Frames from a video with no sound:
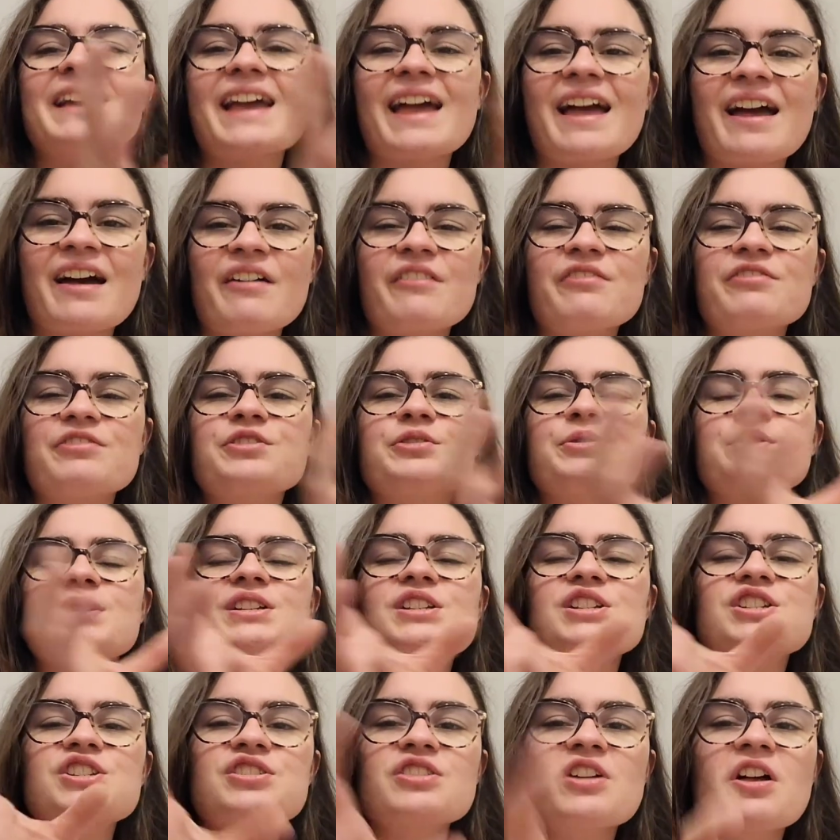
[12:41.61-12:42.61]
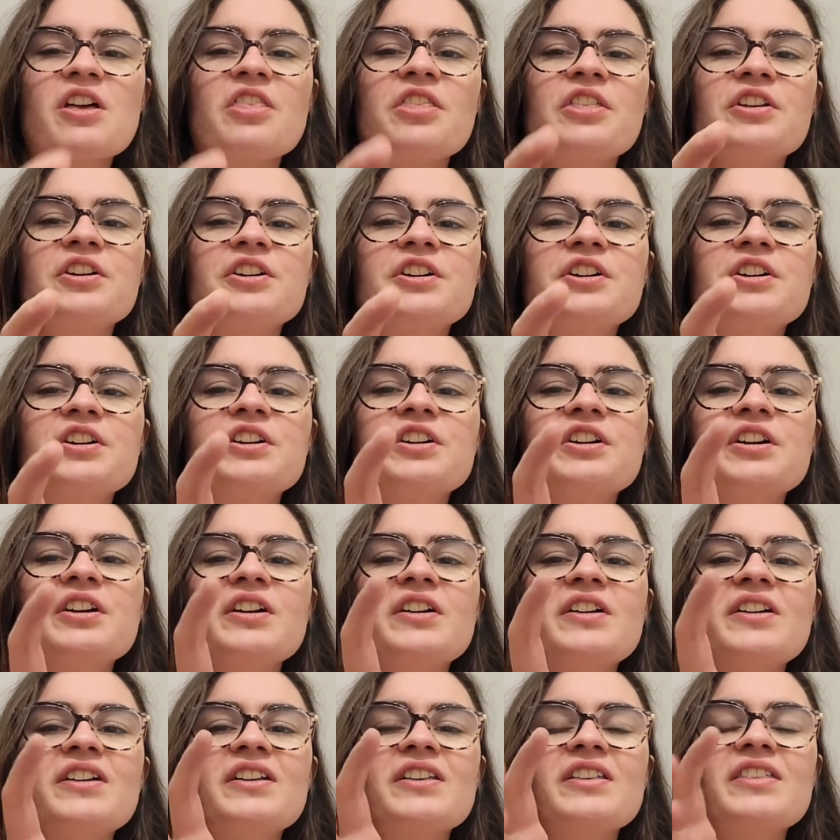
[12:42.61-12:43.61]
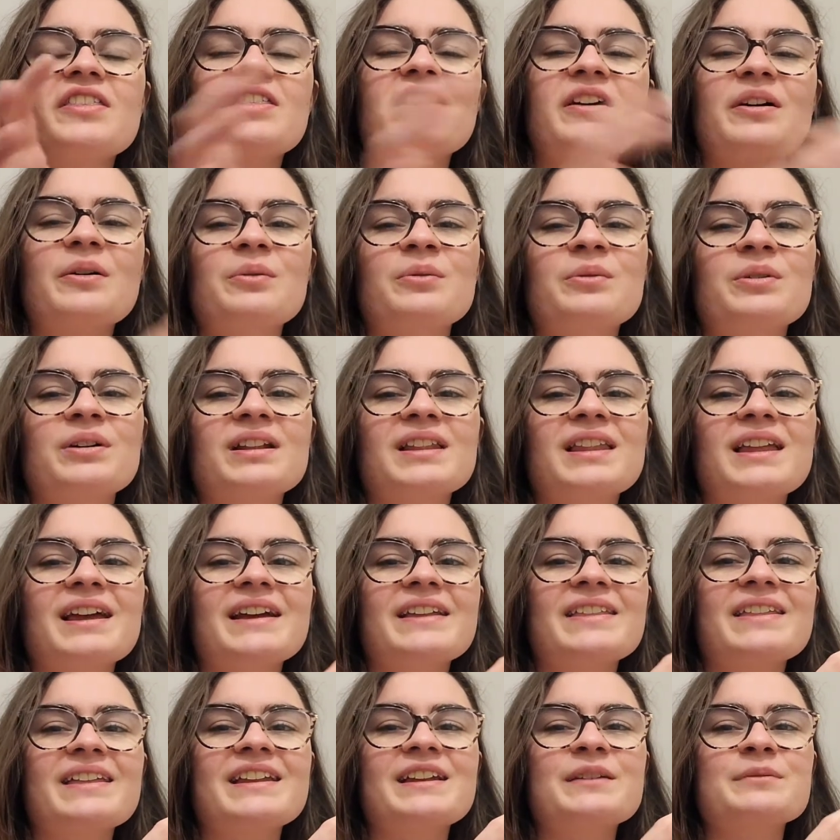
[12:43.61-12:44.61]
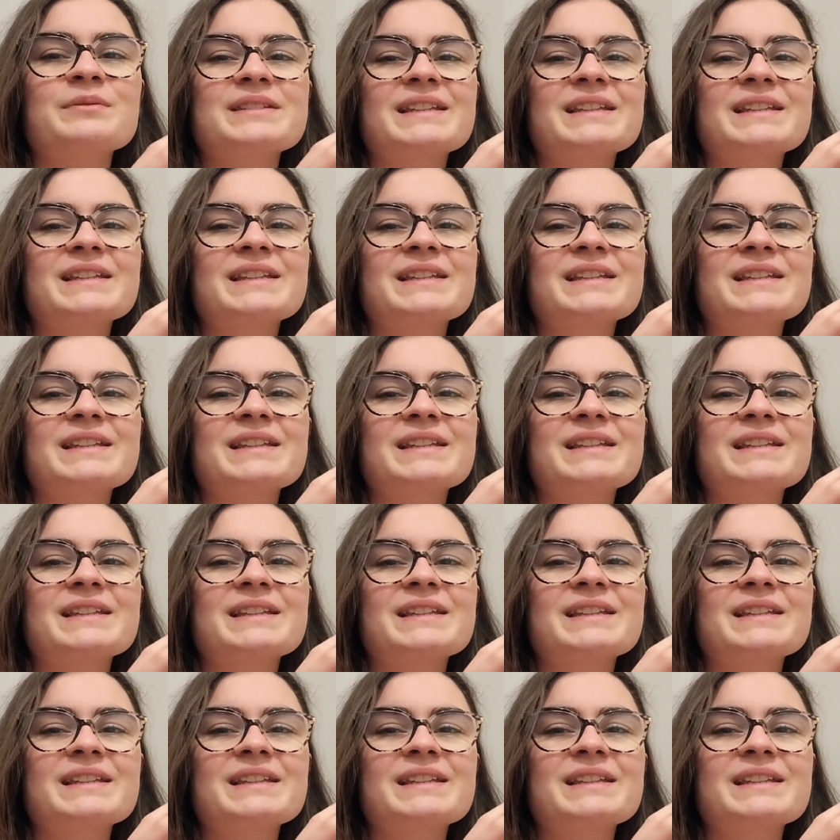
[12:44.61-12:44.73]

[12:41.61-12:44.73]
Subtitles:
like after each other, that were like that.